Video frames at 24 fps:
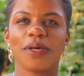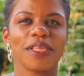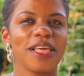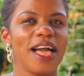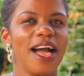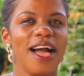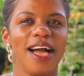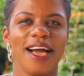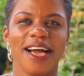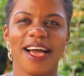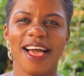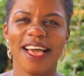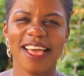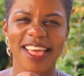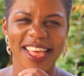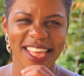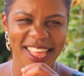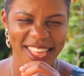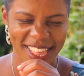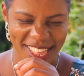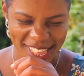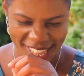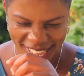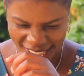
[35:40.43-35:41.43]
oya
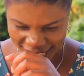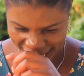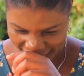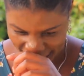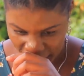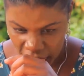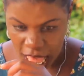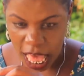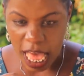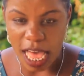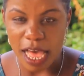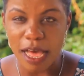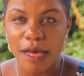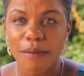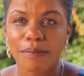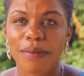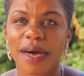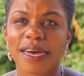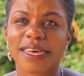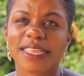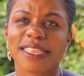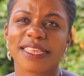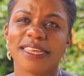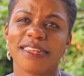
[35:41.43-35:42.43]

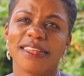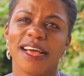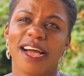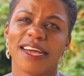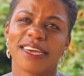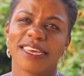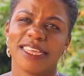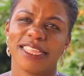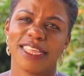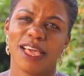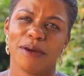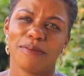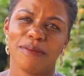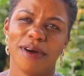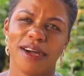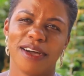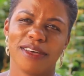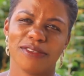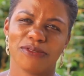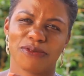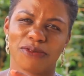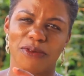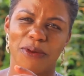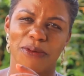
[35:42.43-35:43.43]
bagite nanga
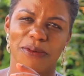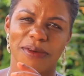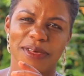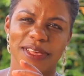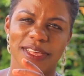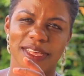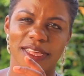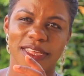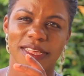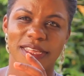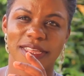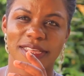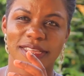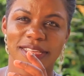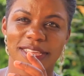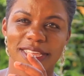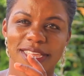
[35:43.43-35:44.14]
inyamaswa we